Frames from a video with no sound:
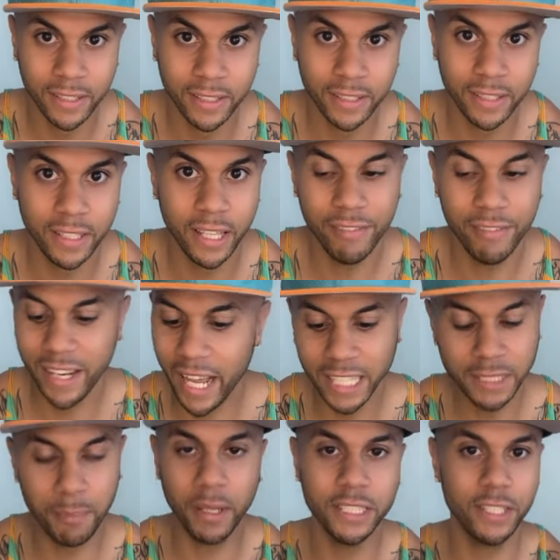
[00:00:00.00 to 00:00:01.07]
If it has a
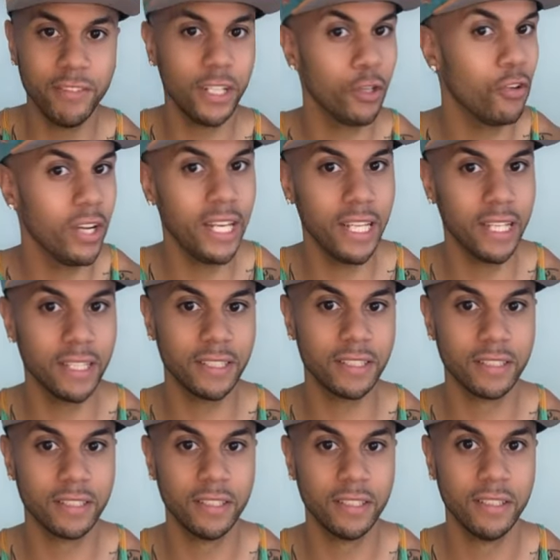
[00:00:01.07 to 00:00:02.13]
bunch of ingredients,
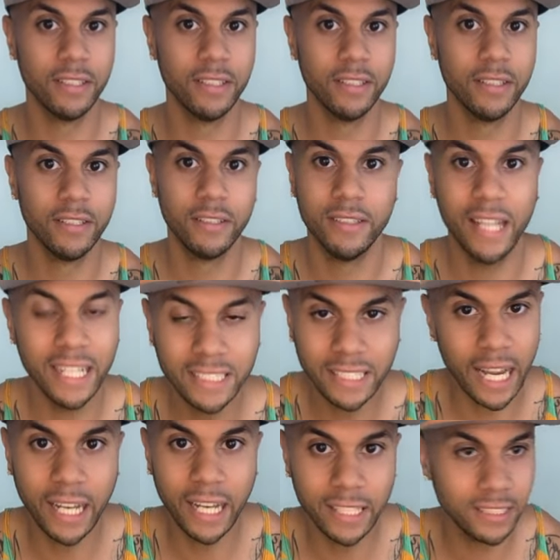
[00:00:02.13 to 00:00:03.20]
that's not
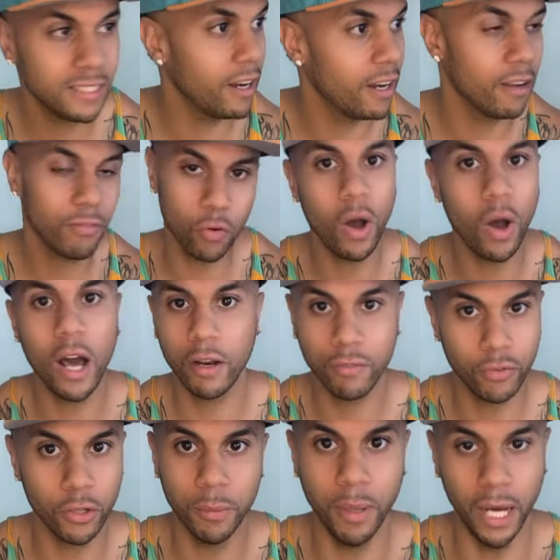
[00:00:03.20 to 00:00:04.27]
necessary for water for
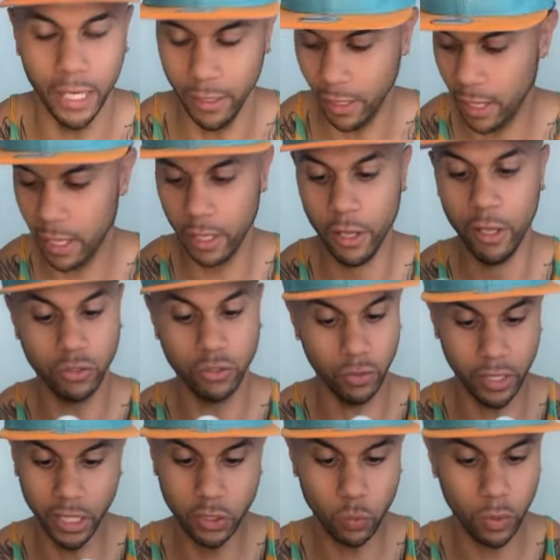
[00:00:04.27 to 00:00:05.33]
your body, all right? So
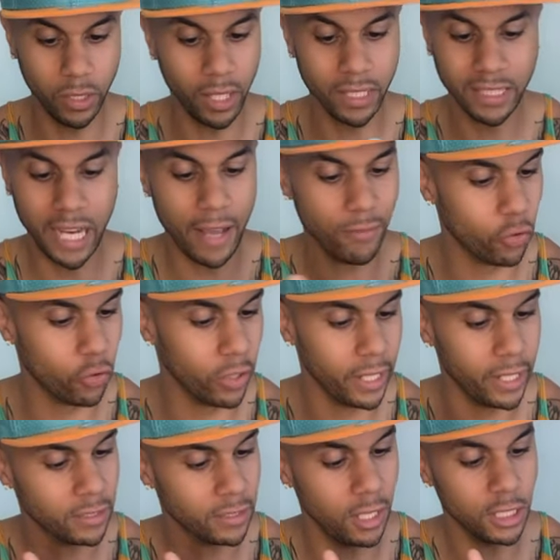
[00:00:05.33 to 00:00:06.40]
this one doesn't have ingredients,
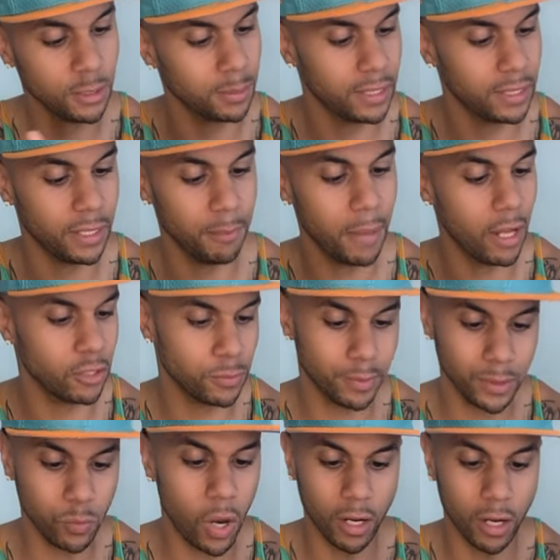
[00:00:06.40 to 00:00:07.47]
100% mountain spring
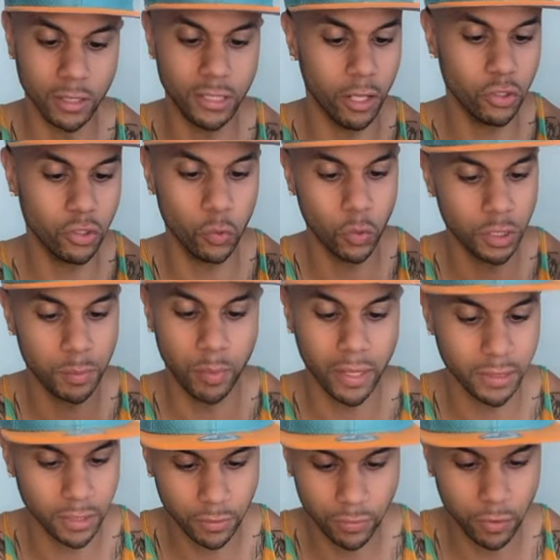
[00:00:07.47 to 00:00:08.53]
water. It tells you what springs
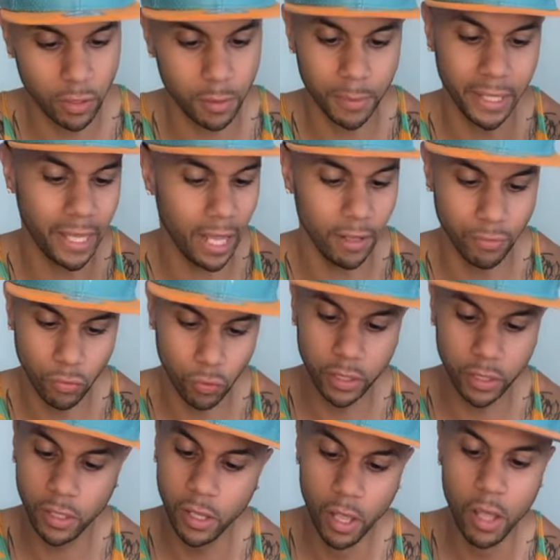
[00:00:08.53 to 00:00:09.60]
it's from in California,
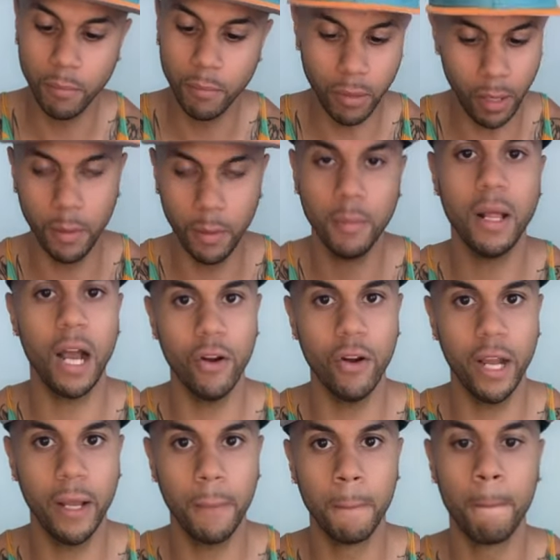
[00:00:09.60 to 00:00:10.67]
blah, blah, blah, right?